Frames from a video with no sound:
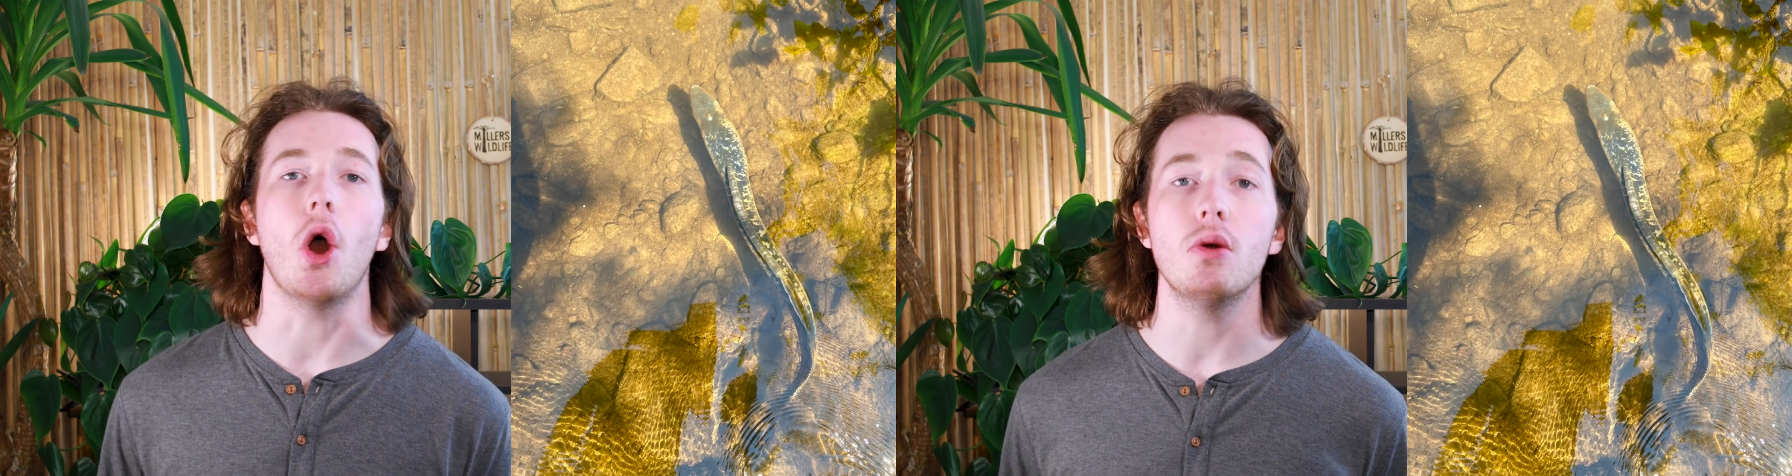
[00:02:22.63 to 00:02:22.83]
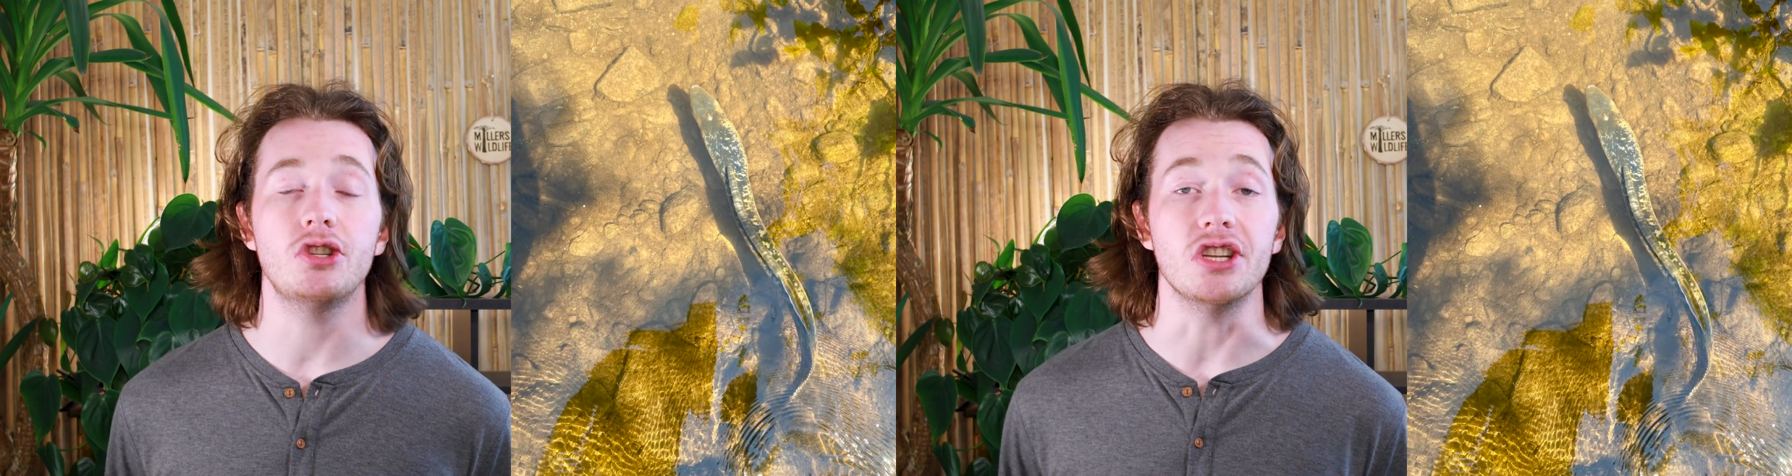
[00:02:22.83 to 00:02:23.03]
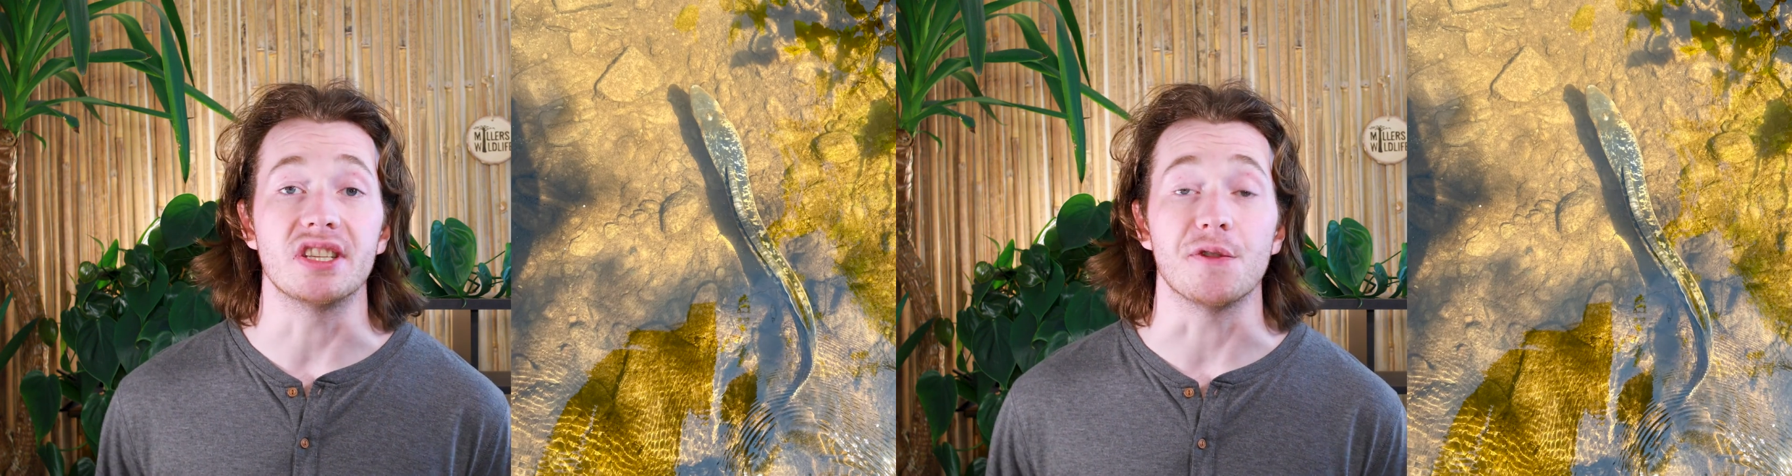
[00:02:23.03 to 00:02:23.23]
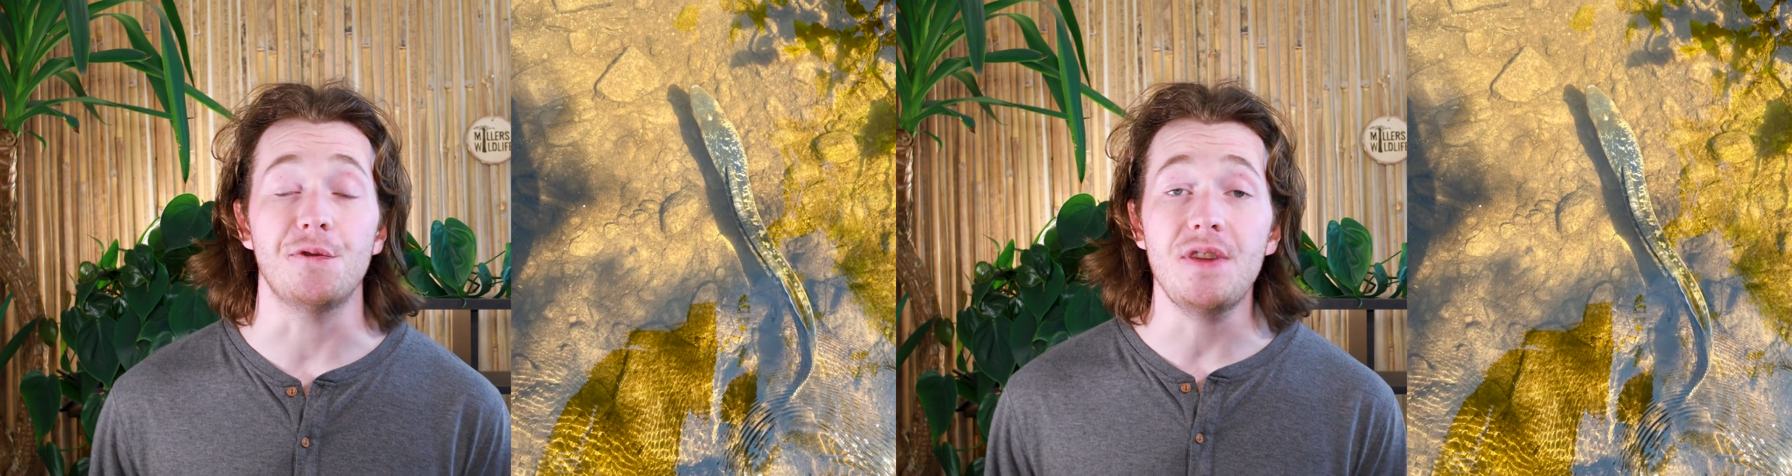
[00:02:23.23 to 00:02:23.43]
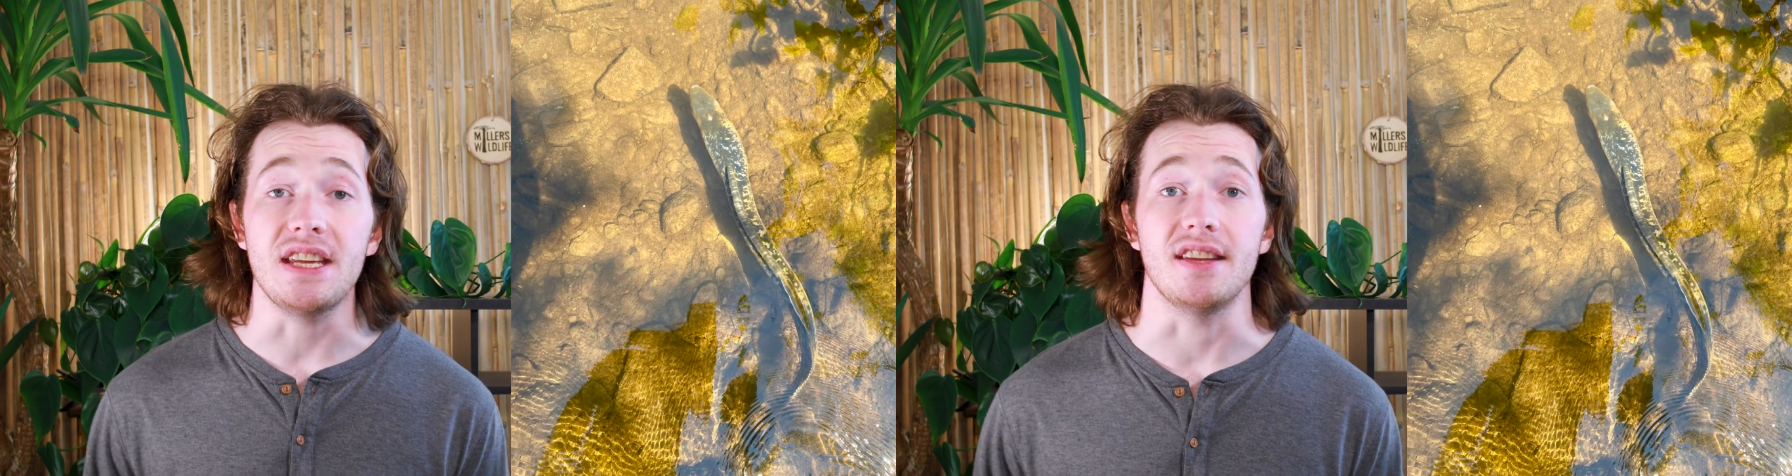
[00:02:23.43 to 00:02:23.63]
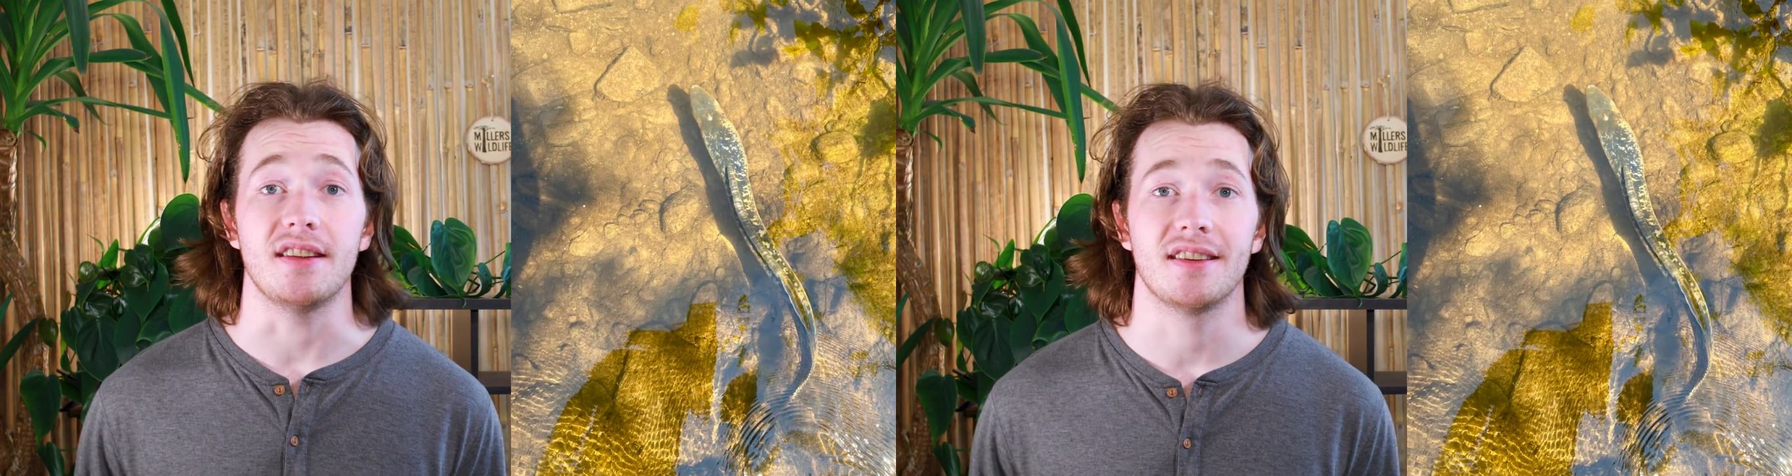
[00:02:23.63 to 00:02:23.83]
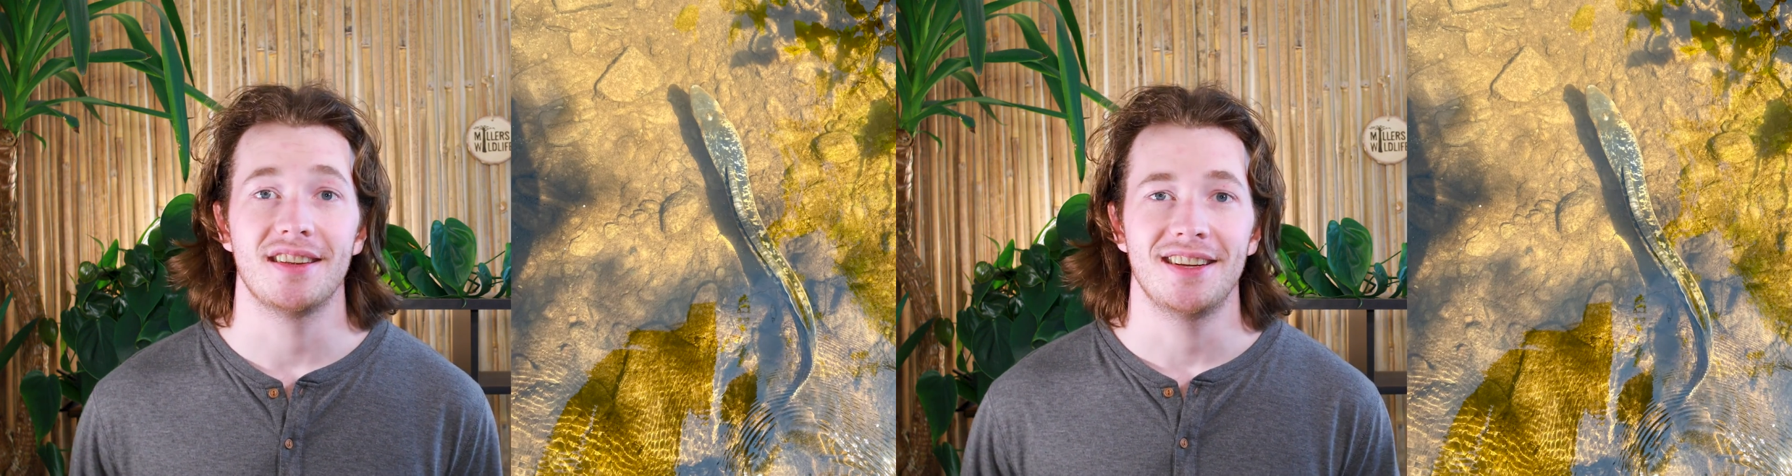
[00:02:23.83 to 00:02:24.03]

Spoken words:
ocean to feed.